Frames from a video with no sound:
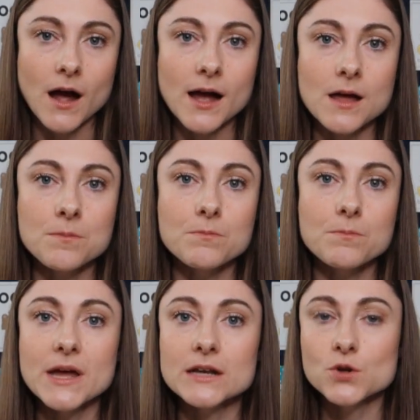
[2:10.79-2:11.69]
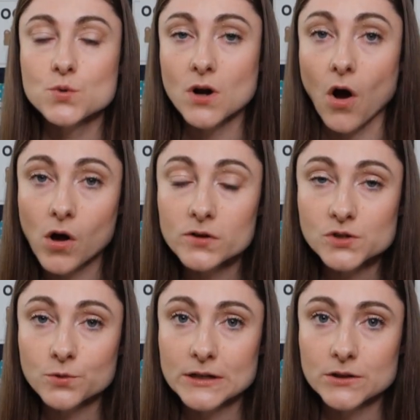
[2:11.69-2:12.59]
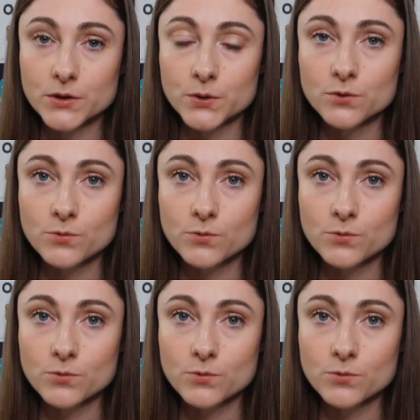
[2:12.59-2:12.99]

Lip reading: But you can also include,